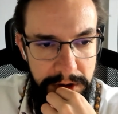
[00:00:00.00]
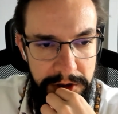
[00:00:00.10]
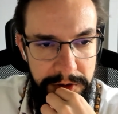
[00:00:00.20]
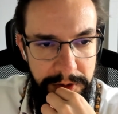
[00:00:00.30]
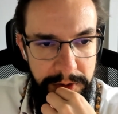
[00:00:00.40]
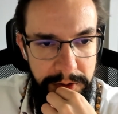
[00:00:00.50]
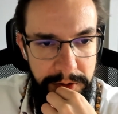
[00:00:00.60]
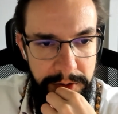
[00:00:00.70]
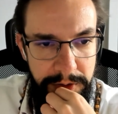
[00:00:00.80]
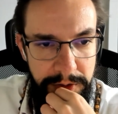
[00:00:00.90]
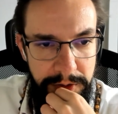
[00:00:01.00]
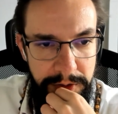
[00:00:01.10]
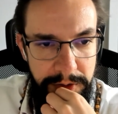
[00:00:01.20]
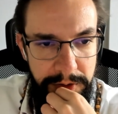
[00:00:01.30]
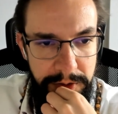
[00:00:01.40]
So I do
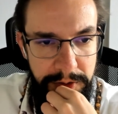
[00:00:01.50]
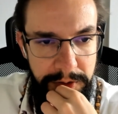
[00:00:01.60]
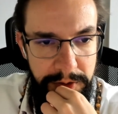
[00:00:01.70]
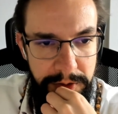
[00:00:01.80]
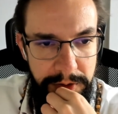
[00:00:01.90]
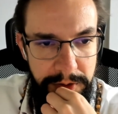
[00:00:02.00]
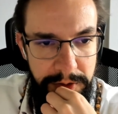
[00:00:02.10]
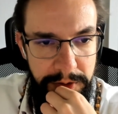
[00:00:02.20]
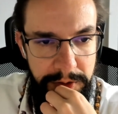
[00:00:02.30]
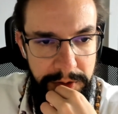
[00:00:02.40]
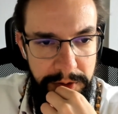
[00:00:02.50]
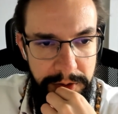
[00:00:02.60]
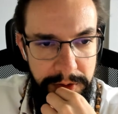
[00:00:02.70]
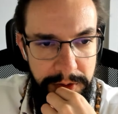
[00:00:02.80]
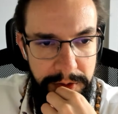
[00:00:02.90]
apologize. I do apologize to both
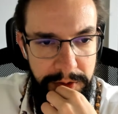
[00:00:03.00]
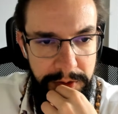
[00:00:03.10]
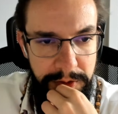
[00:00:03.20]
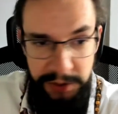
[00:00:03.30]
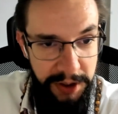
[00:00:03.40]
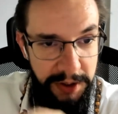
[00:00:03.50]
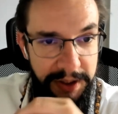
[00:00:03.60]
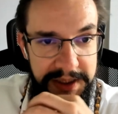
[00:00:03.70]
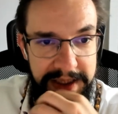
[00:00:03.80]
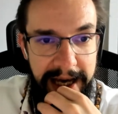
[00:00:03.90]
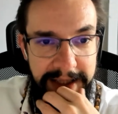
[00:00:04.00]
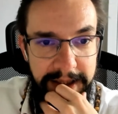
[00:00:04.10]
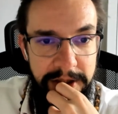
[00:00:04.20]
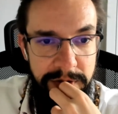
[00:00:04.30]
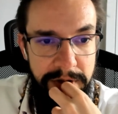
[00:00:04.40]
you, the audience, and
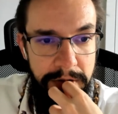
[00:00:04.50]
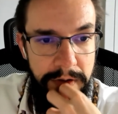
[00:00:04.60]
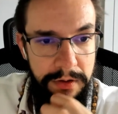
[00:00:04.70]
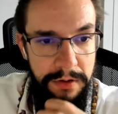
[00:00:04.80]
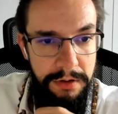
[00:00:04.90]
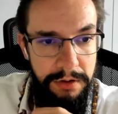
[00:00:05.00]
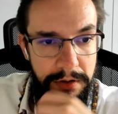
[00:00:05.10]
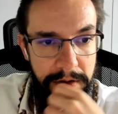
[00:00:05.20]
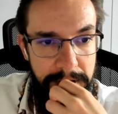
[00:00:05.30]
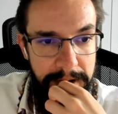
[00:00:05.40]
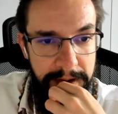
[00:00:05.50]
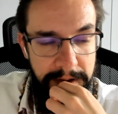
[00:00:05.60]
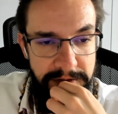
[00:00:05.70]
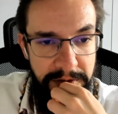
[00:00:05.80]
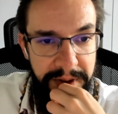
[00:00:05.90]
Adrian
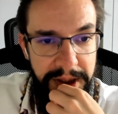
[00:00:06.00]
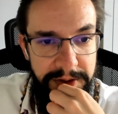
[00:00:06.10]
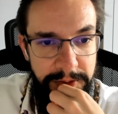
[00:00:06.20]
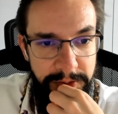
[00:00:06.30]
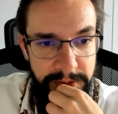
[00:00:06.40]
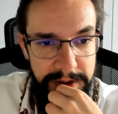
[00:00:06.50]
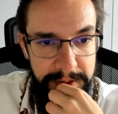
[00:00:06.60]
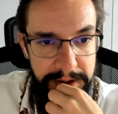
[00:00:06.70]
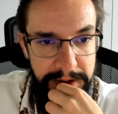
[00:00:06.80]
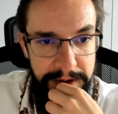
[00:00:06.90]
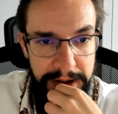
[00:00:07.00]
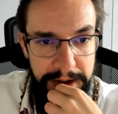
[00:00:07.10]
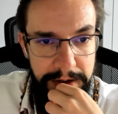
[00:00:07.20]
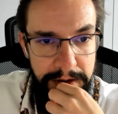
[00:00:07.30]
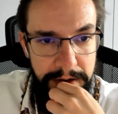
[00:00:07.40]
for breaking the rules a bit today.